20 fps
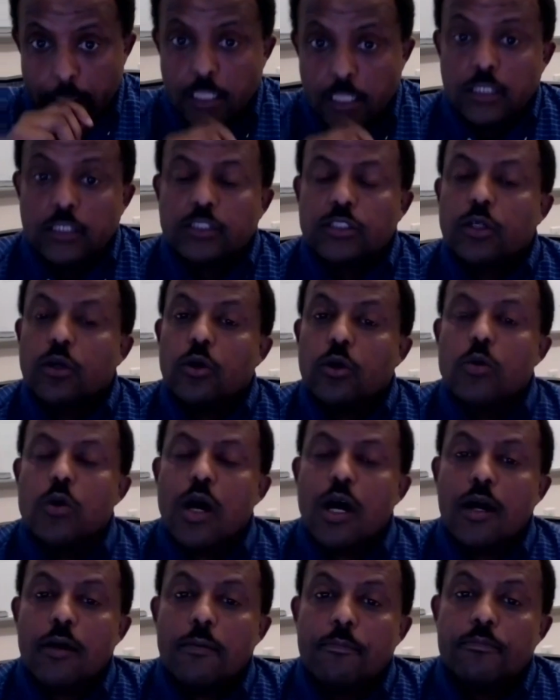So,
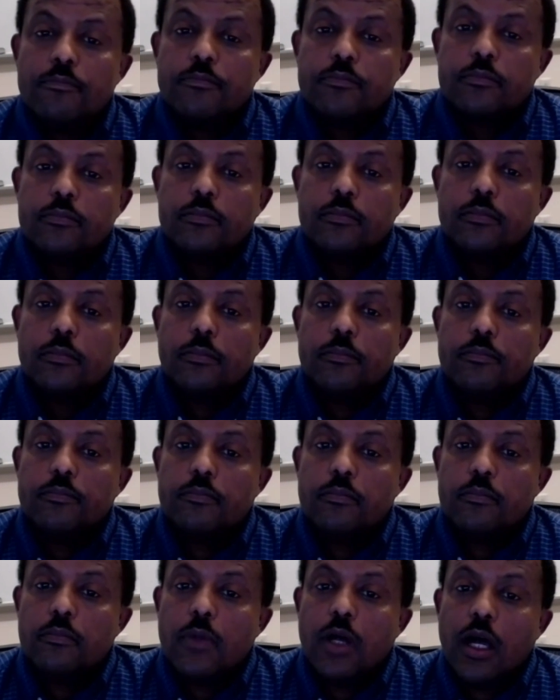uh,
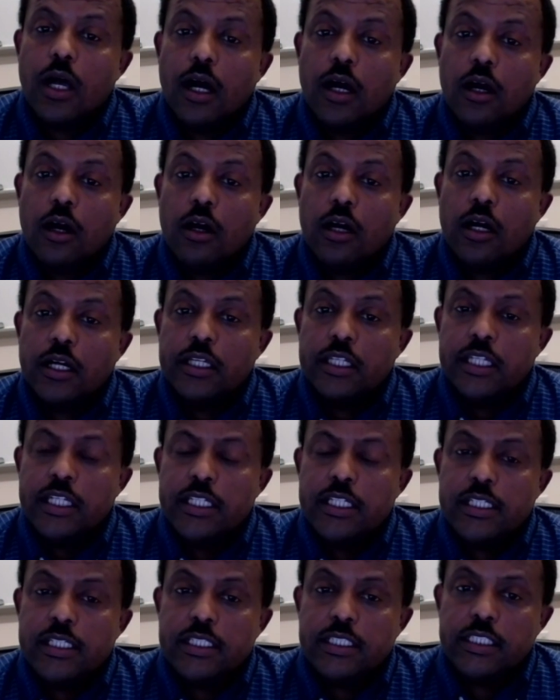Uh,
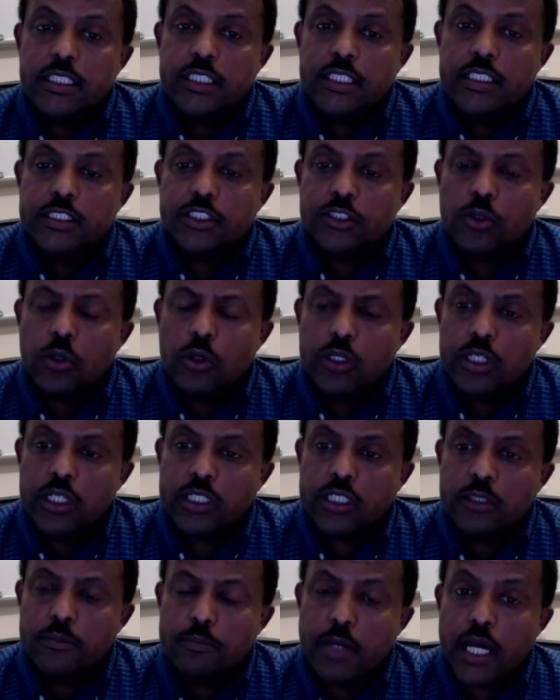in the soil
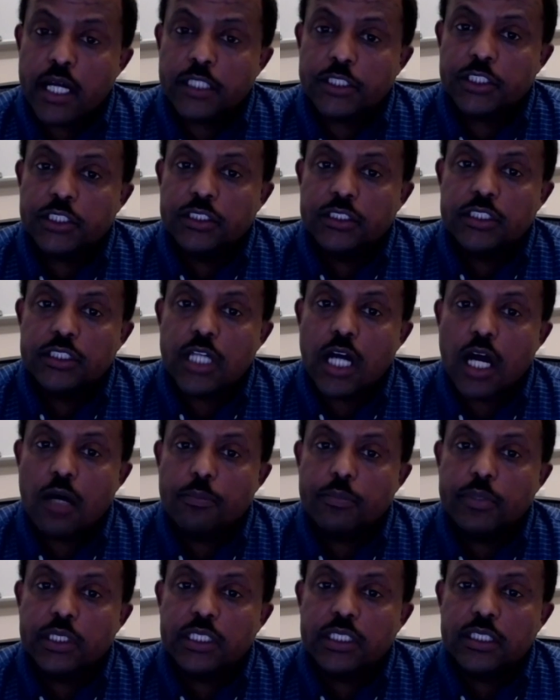compaction
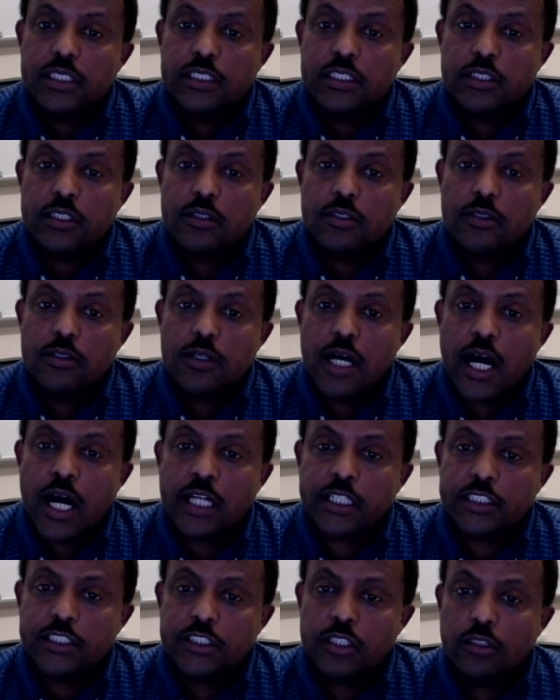topic, you know,
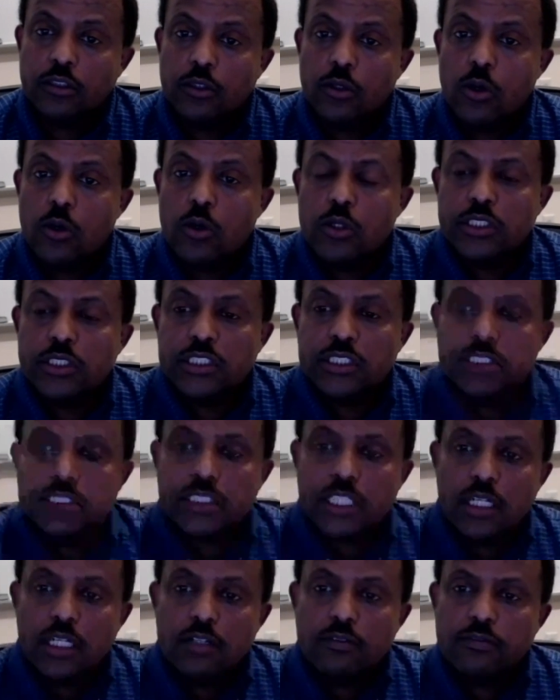axle loads
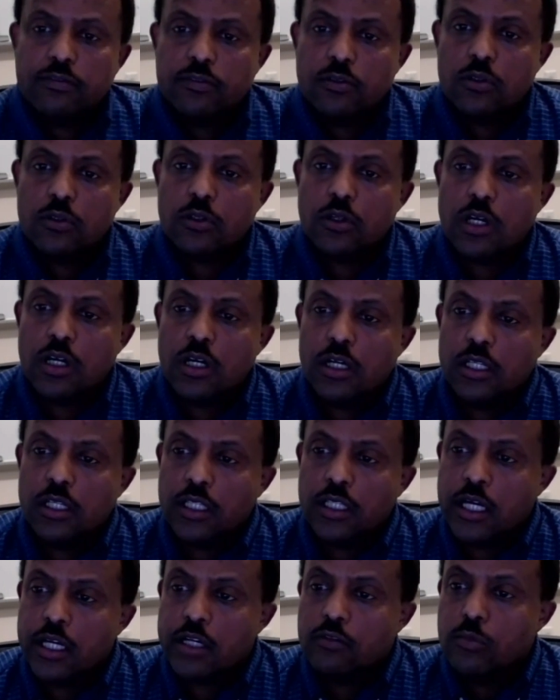uh, for a
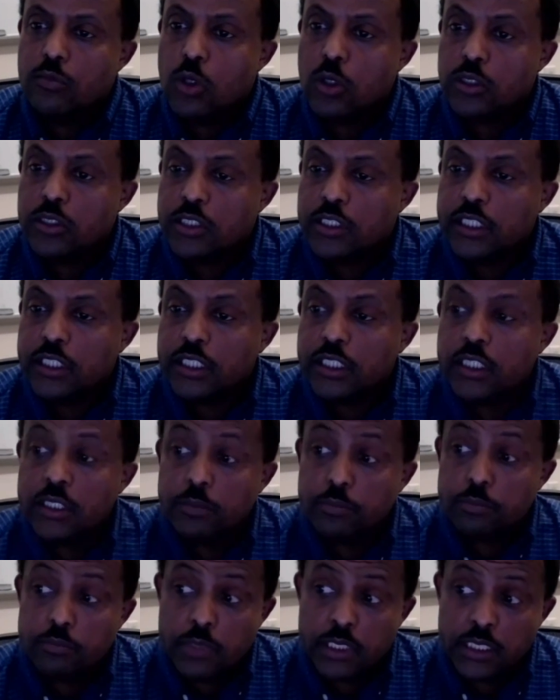lot of modern
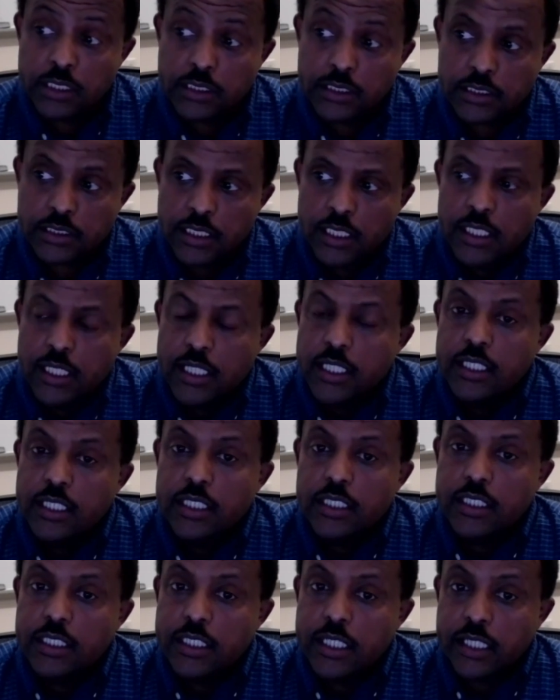equipments,
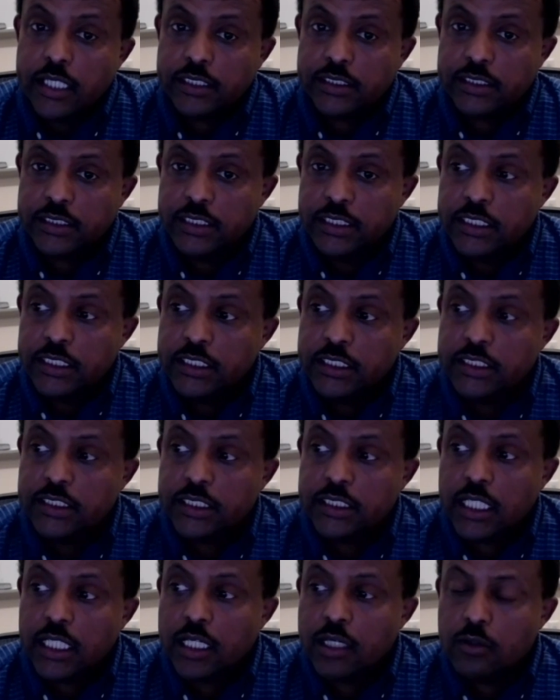it exceeds
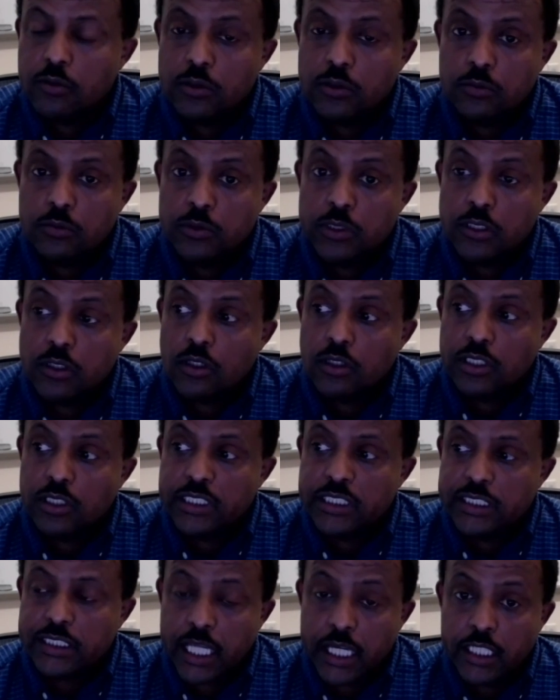uh, what we call the
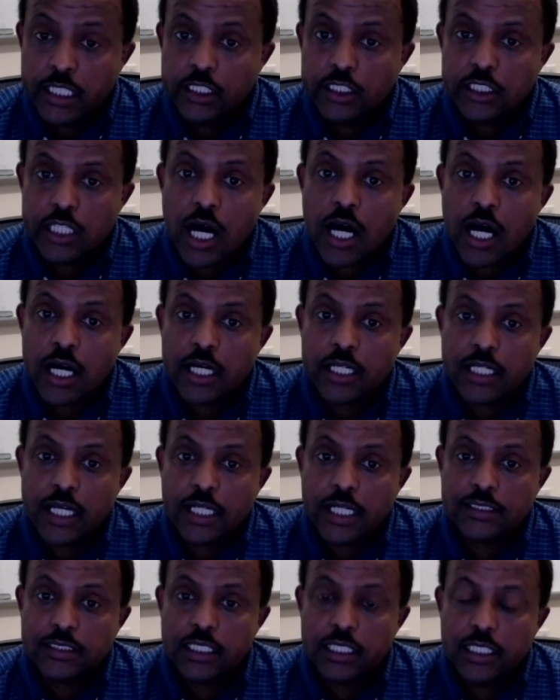ten ton
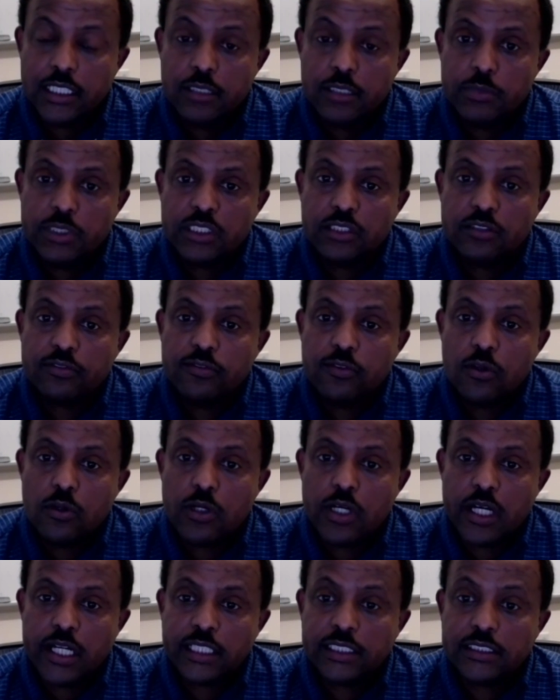as a limit for
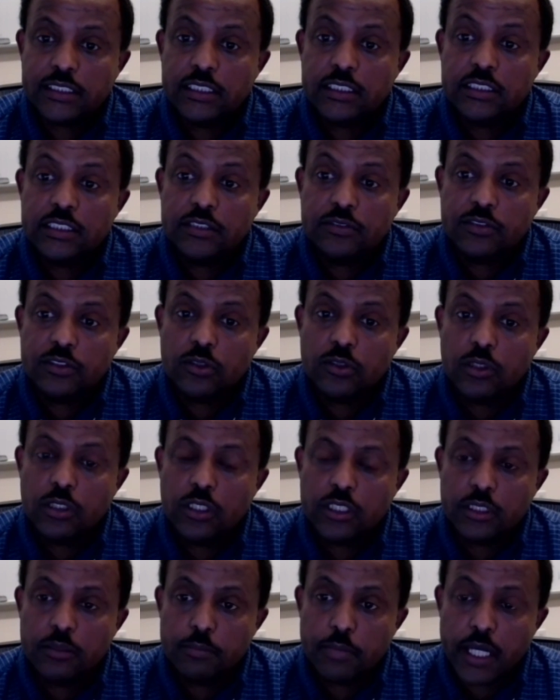excessive soil
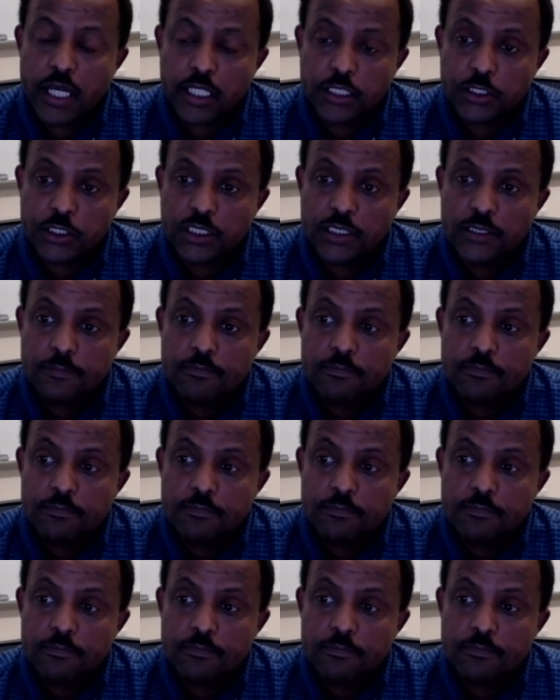compaction.